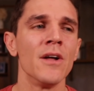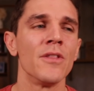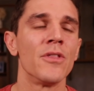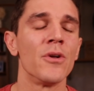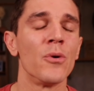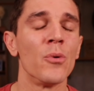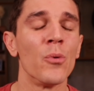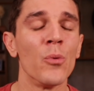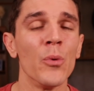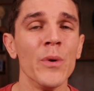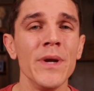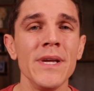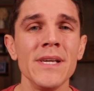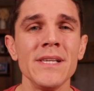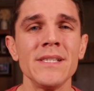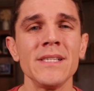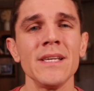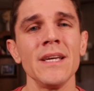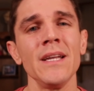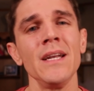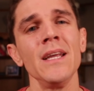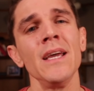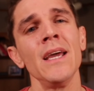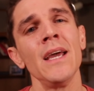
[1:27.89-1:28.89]
The
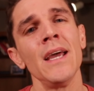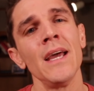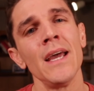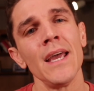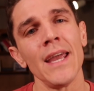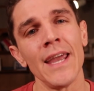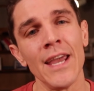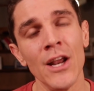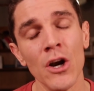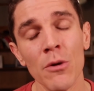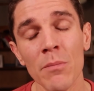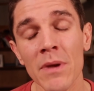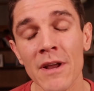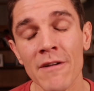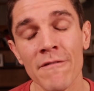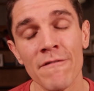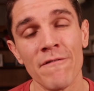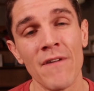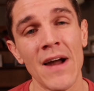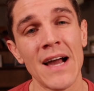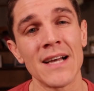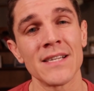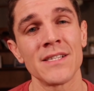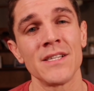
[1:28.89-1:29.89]
reason intermittent
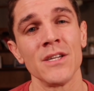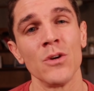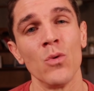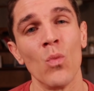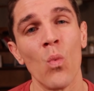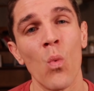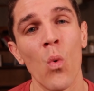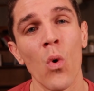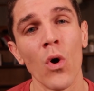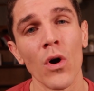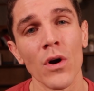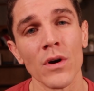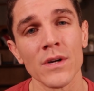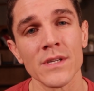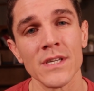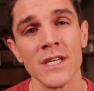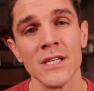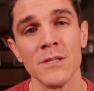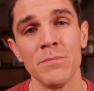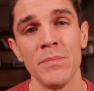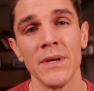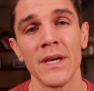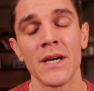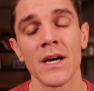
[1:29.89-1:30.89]
fasting works
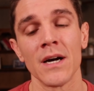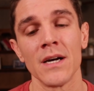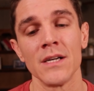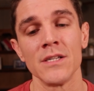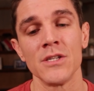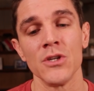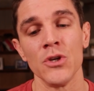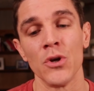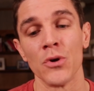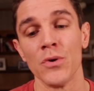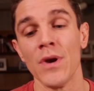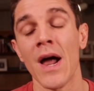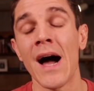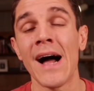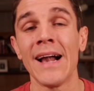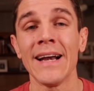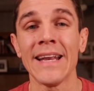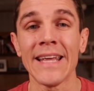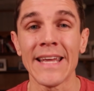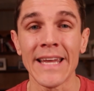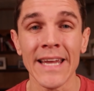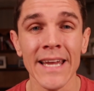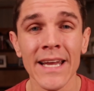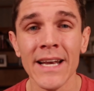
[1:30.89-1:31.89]
is because you're
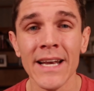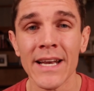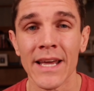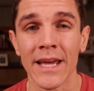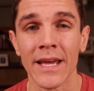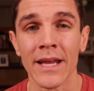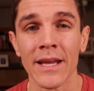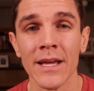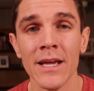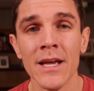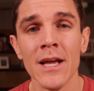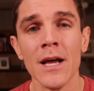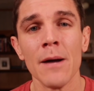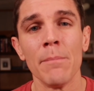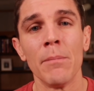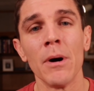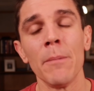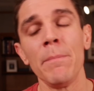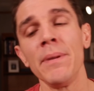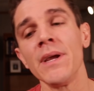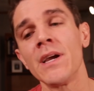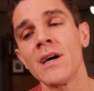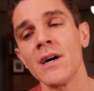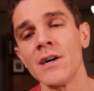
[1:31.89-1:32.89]
not eating,
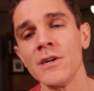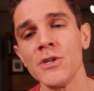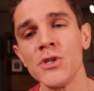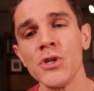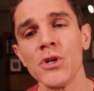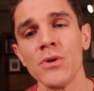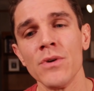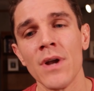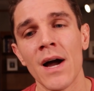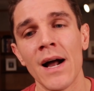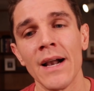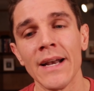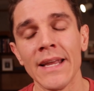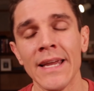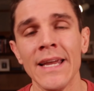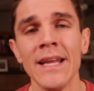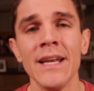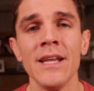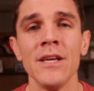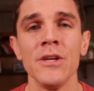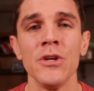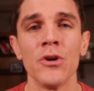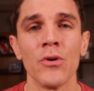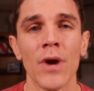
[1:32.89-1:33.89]
but because you're not
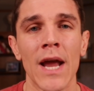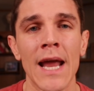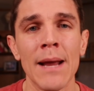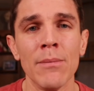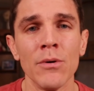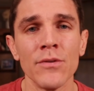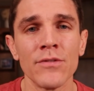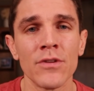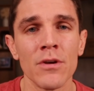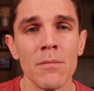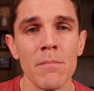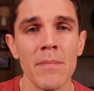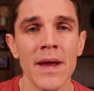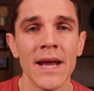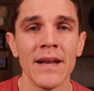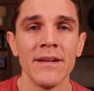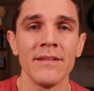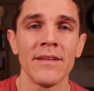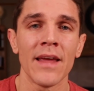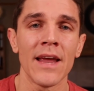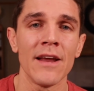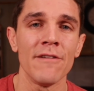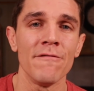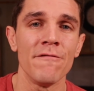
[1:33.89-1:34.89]
eating, you're able to
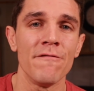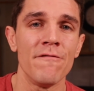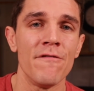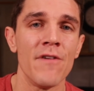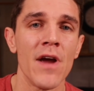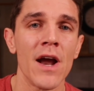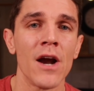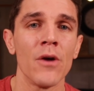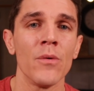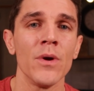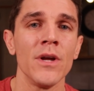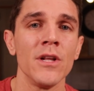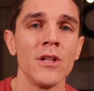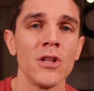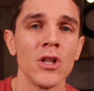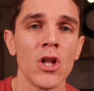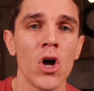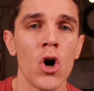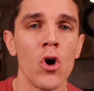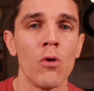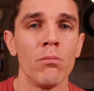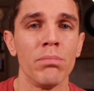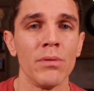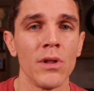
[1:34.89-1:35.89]
maintain very
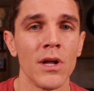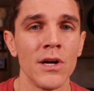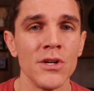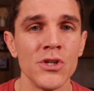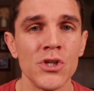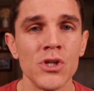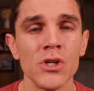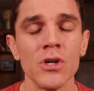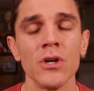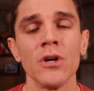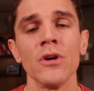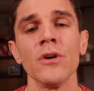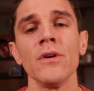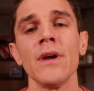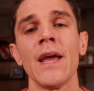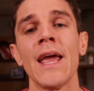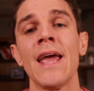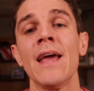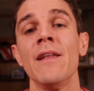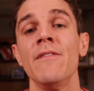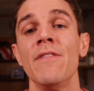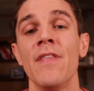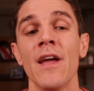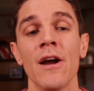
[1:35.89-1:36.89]
low blood sugar
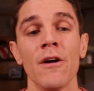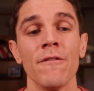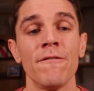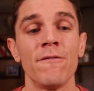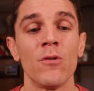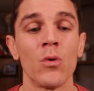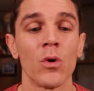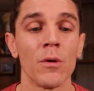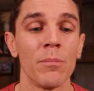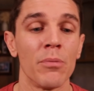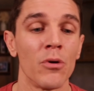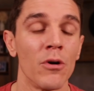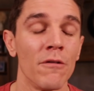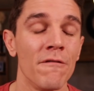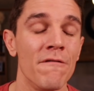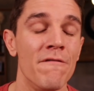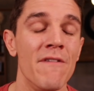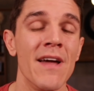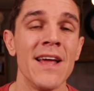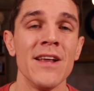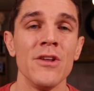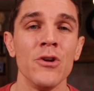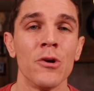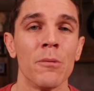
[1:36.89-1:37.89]
and therefore
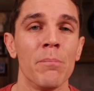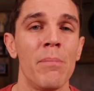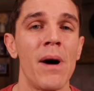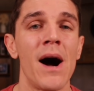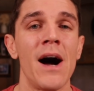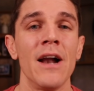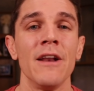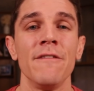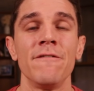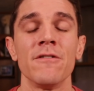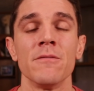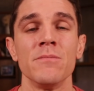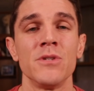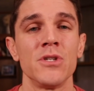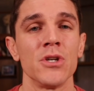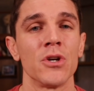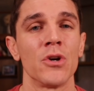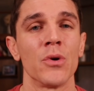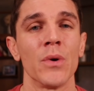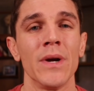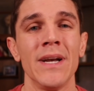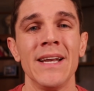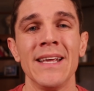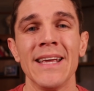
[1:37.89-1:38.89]
prevent your body from
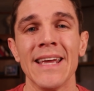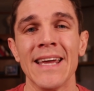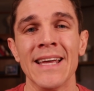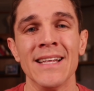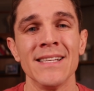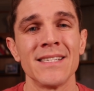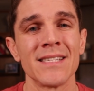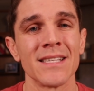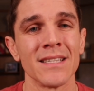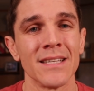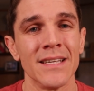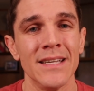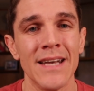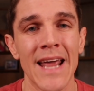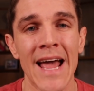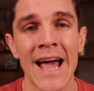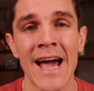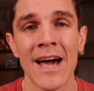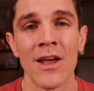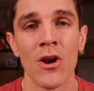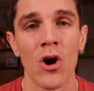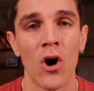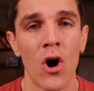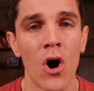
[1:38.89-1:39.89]
secreting insulin
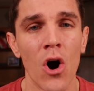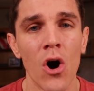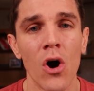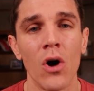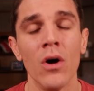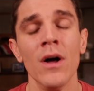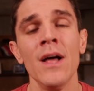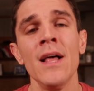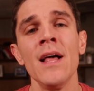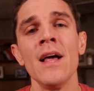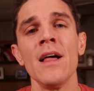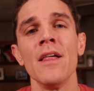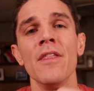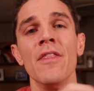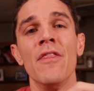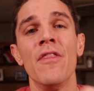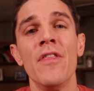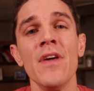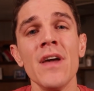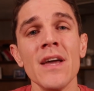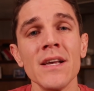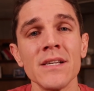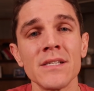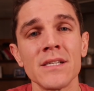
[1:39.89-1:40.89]
at all.
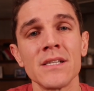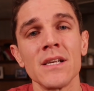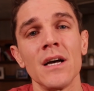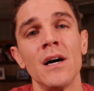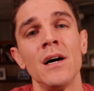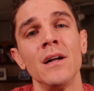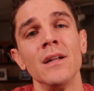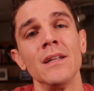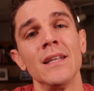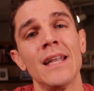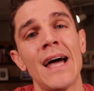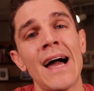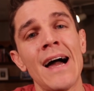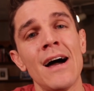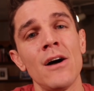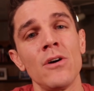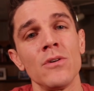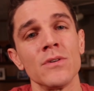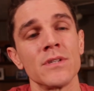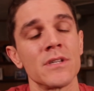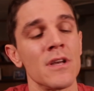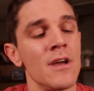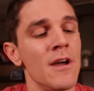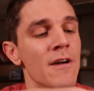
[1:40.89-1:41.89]
This
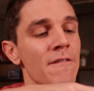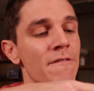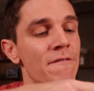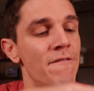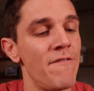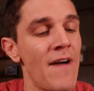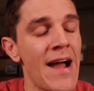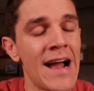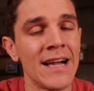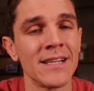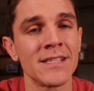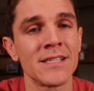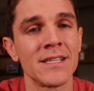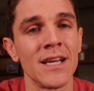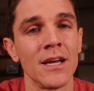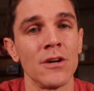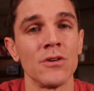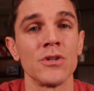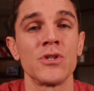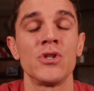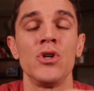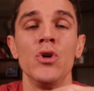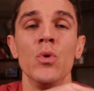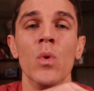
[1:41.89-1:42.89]
allows fat
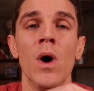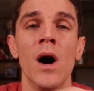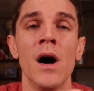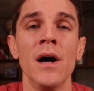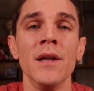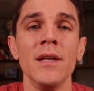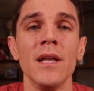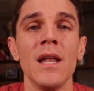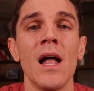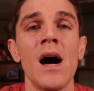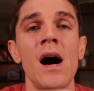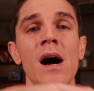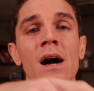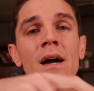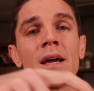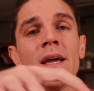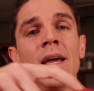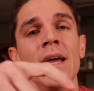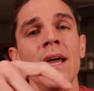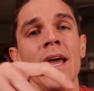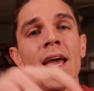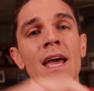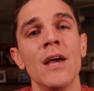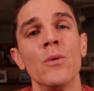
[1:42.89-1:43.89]
cells to unlock
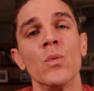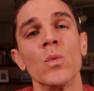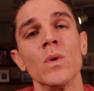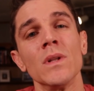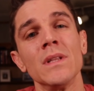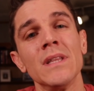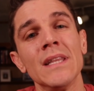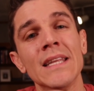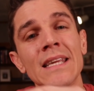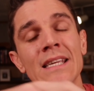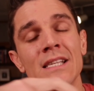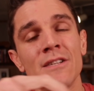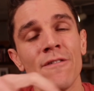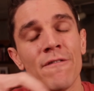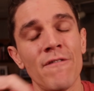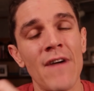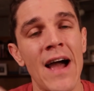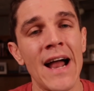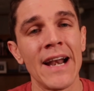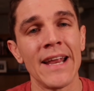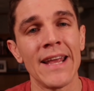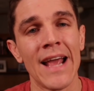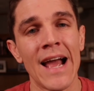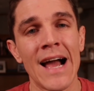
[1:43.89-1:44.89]
and release
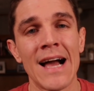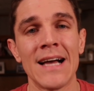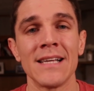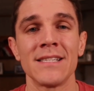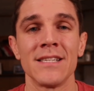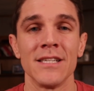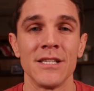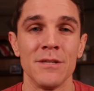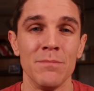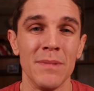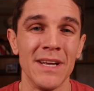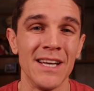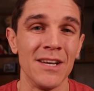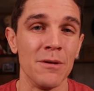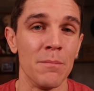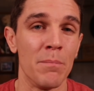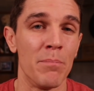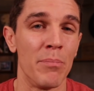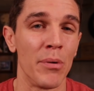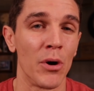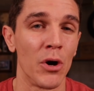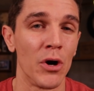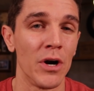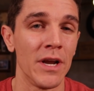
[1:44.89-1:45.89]
fatty acids, meaning
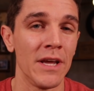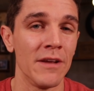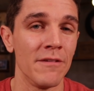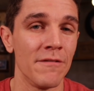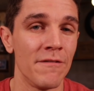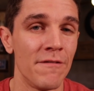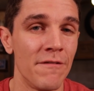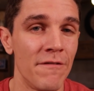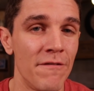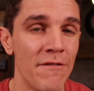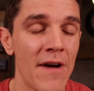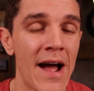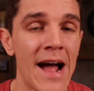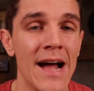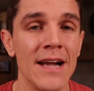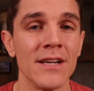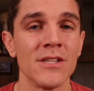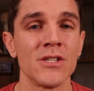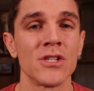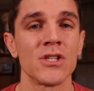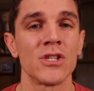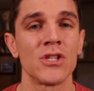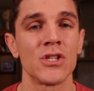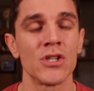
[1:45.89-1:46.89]
burning
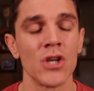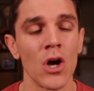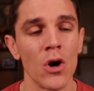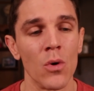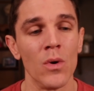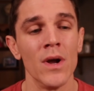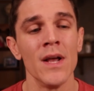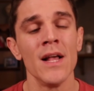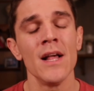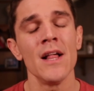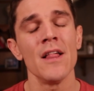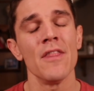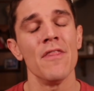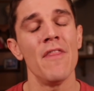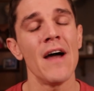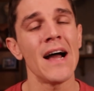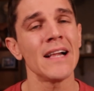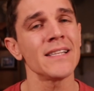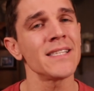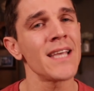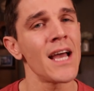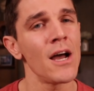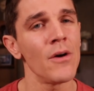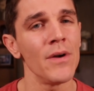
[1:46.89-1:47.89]
fat. So
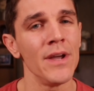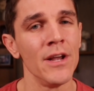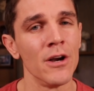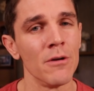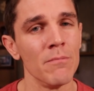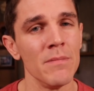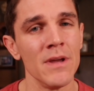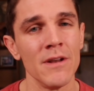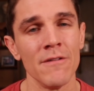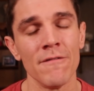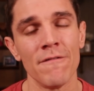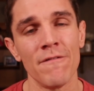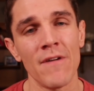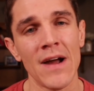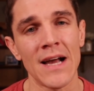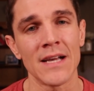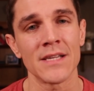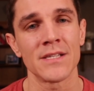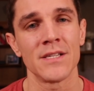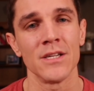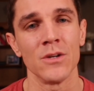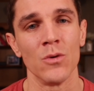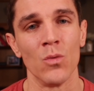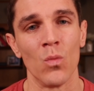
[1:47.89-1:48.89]
that's how intermittent
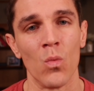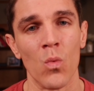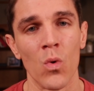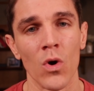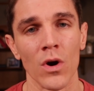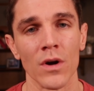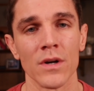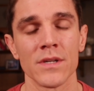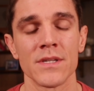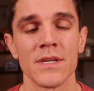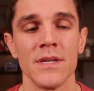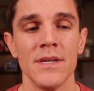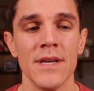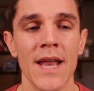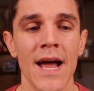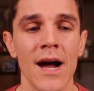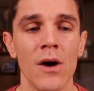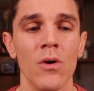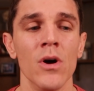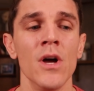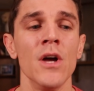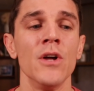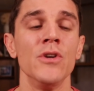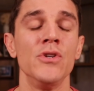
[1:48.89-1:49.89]
fasting works.
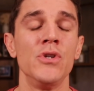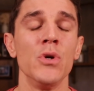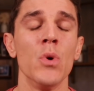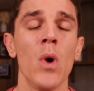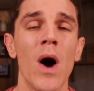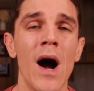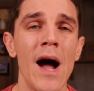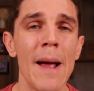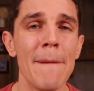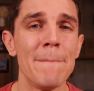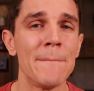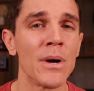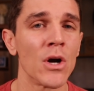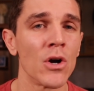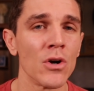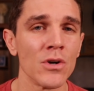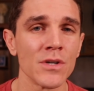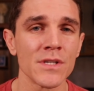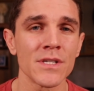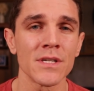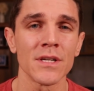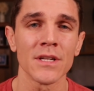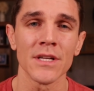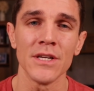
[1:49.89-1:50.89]
Now, do I
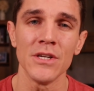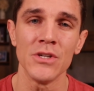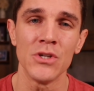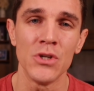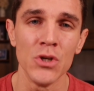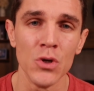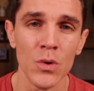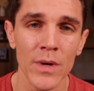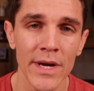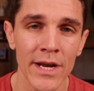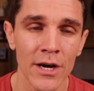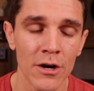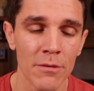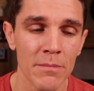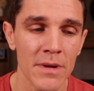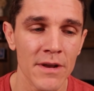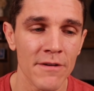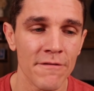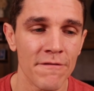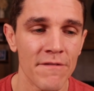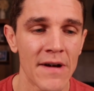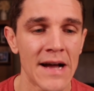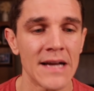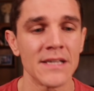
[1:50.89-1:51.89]
personally do
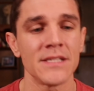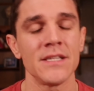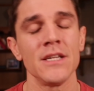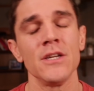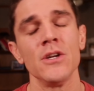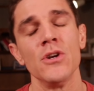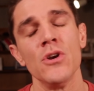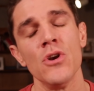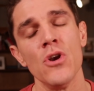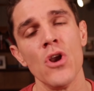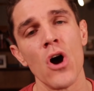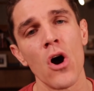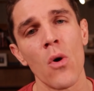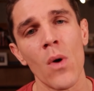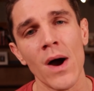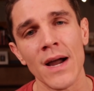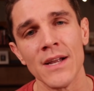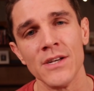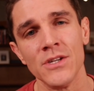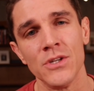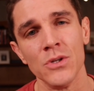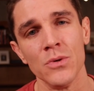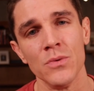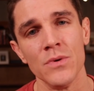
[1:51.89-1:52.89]
intermittent fasting? No,
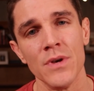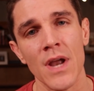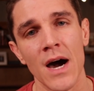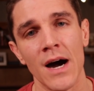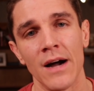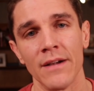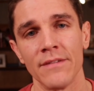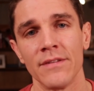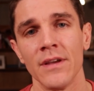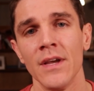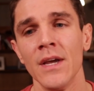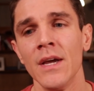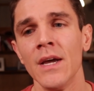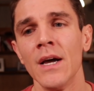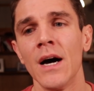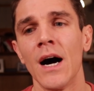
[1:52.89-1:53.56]
I do not.